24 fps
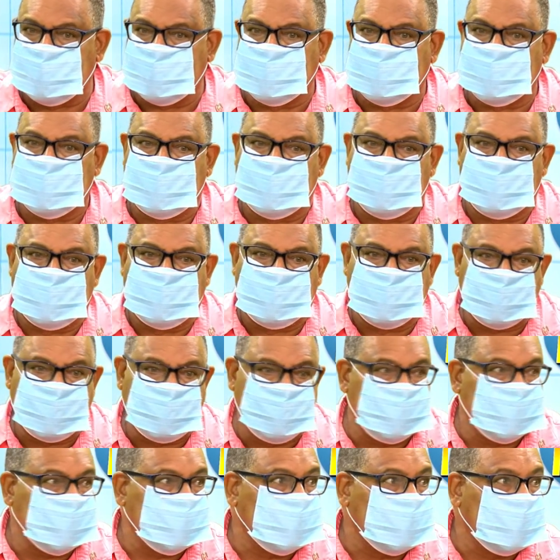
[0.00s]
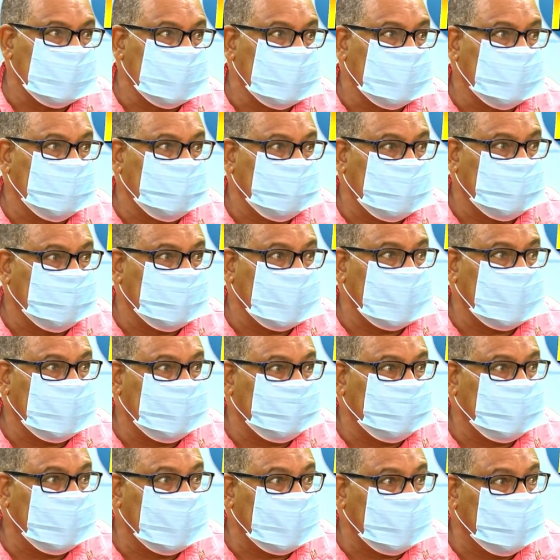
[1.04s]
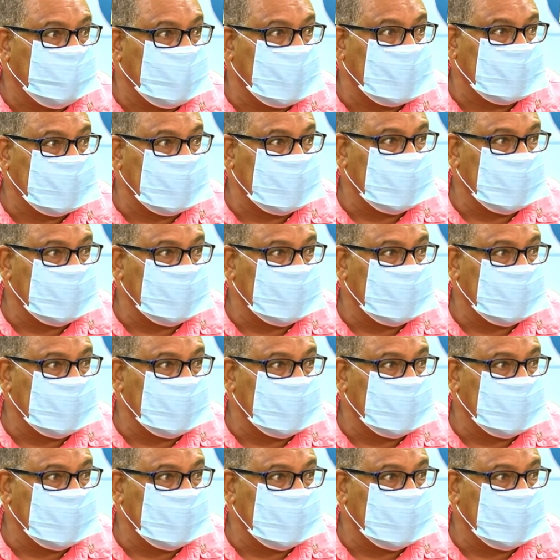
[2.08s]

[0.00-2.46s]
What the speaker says: is a constitutional provided for body.